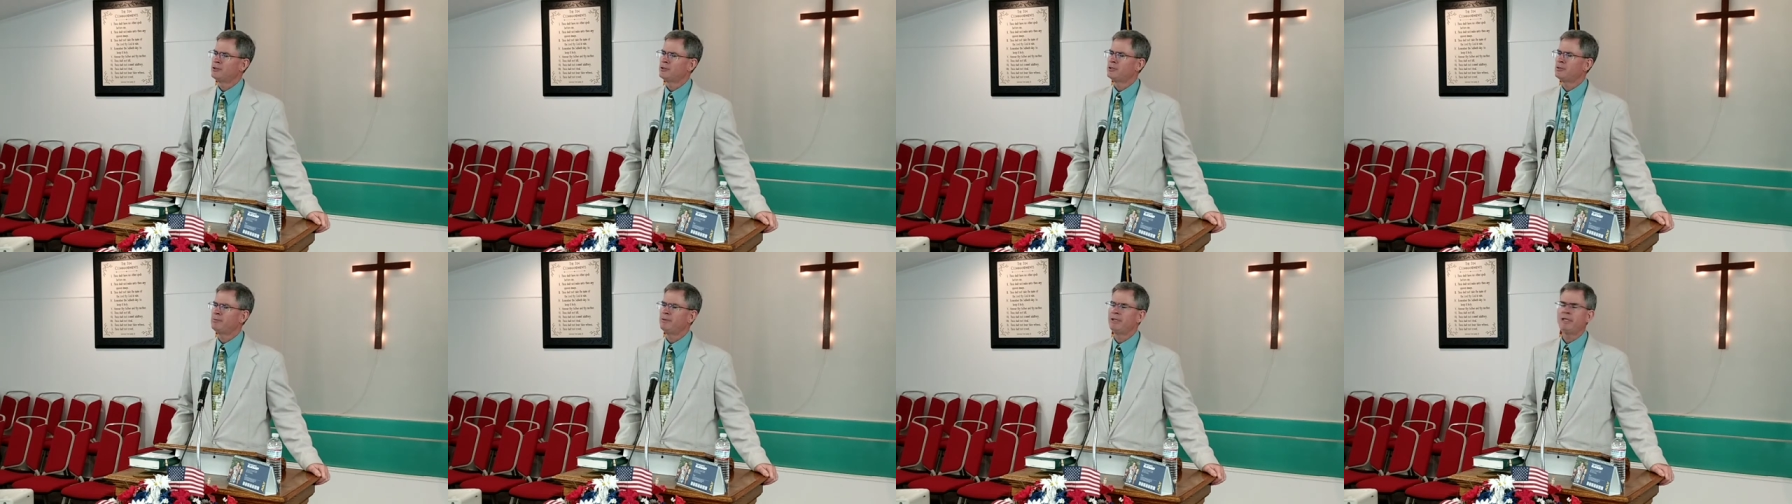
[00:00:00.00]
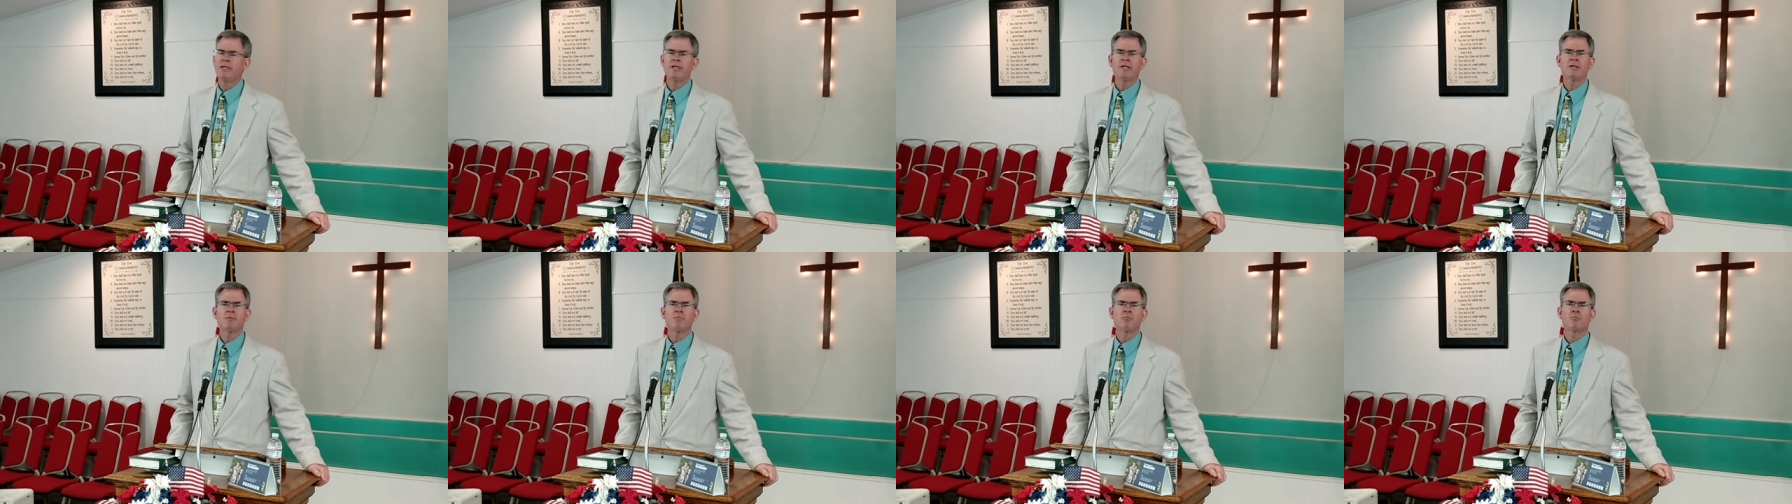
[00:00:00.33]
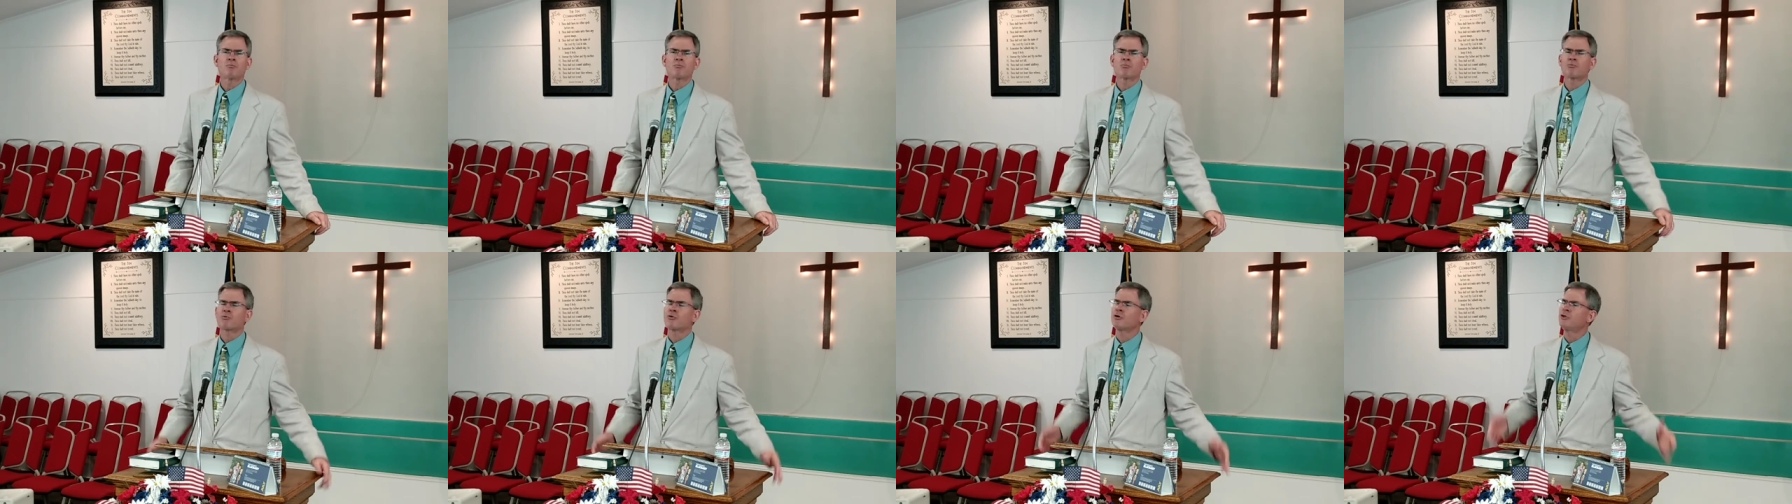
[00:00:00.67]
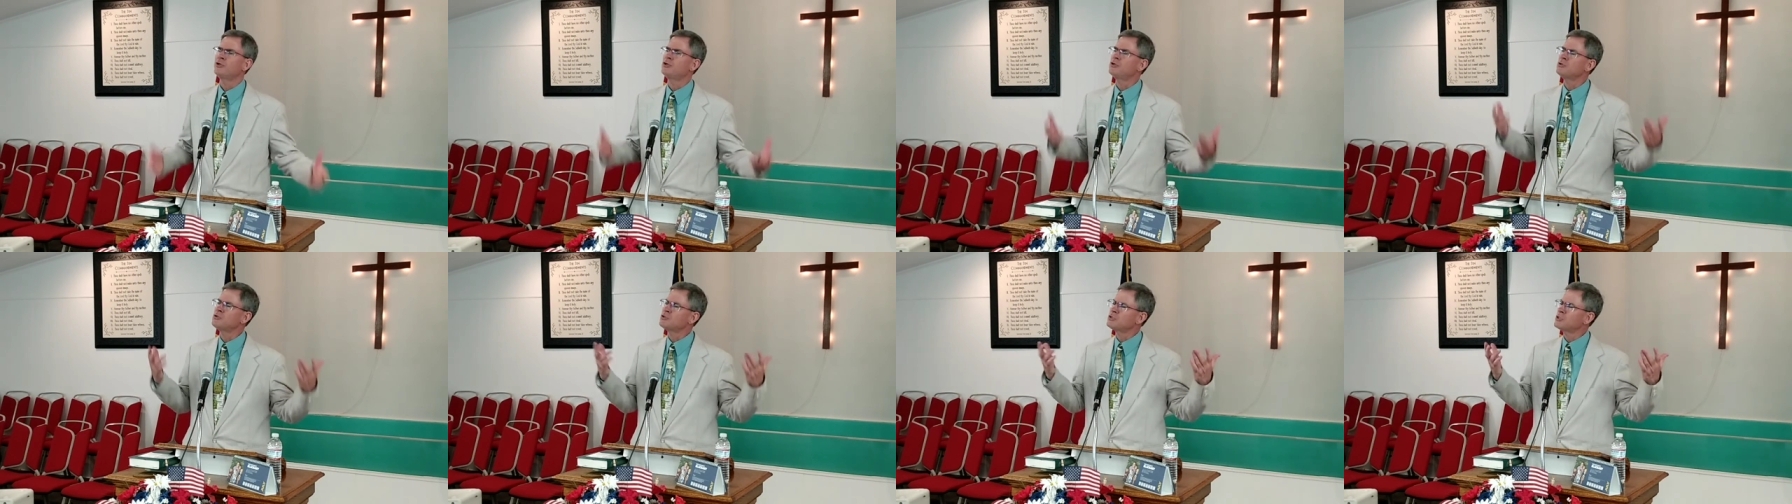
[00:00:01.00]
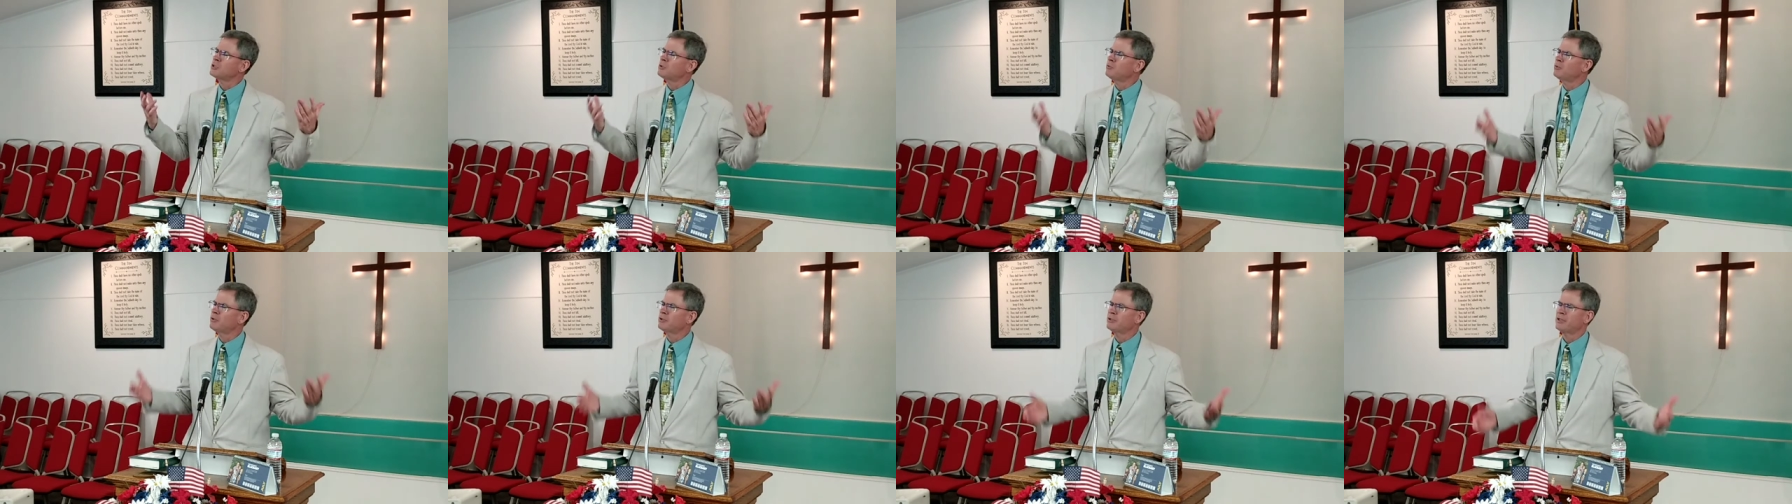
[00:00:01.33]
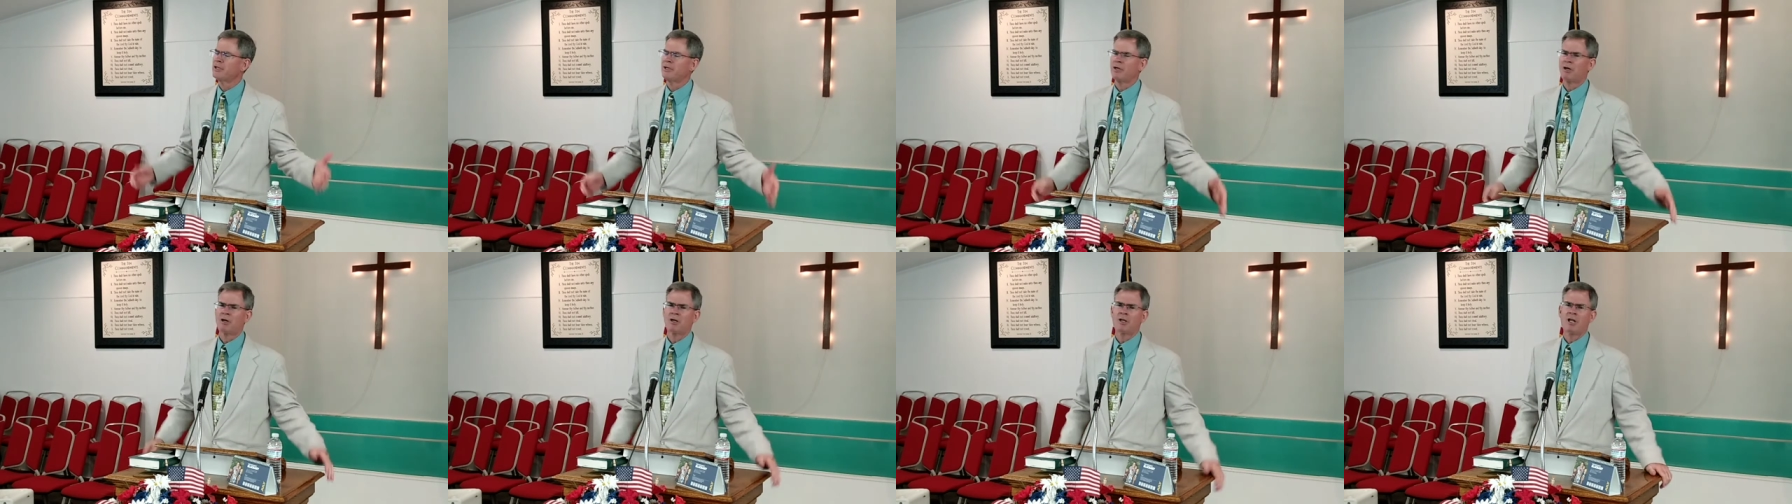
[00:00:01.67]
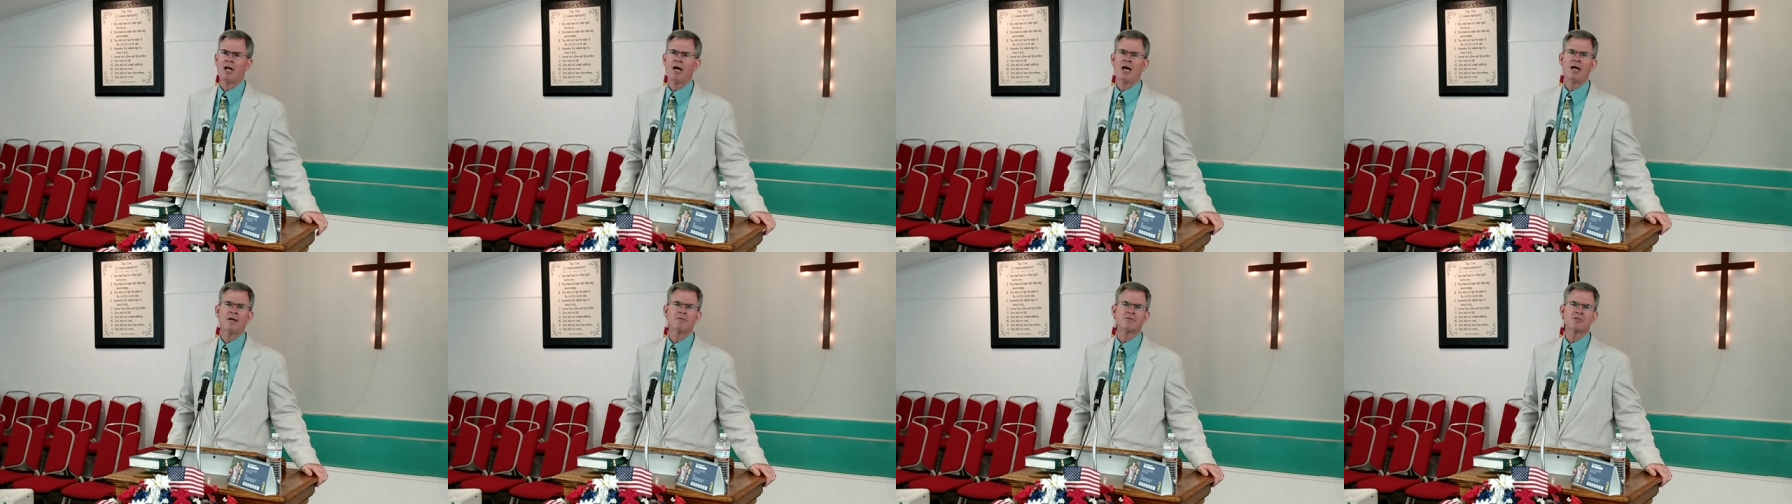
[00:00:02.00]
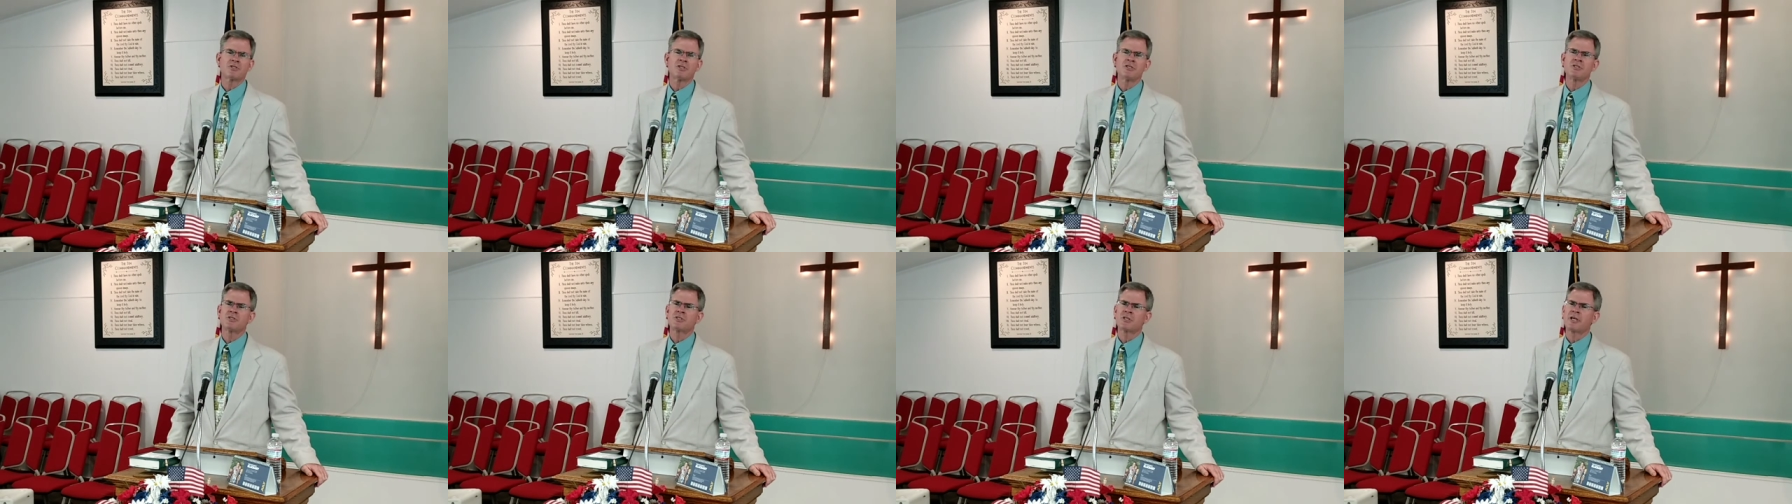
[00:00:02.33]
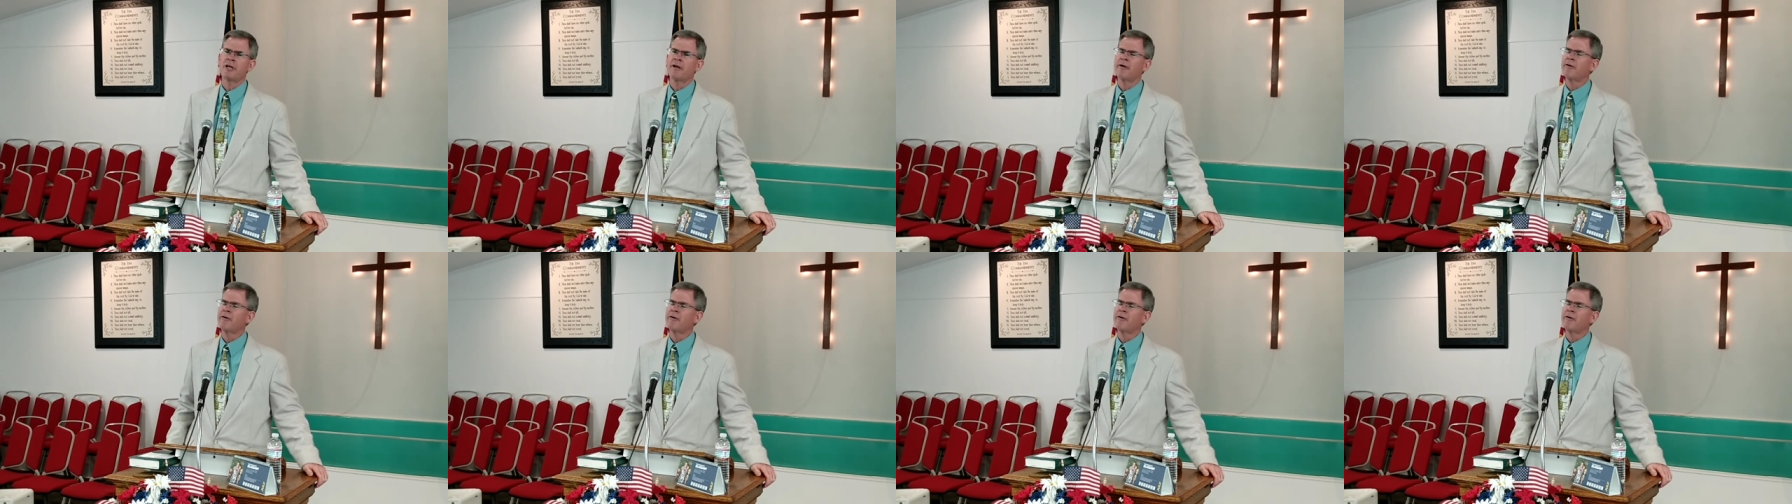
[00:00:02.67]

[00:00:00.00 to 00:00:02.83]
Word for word: to begin producing within our lives these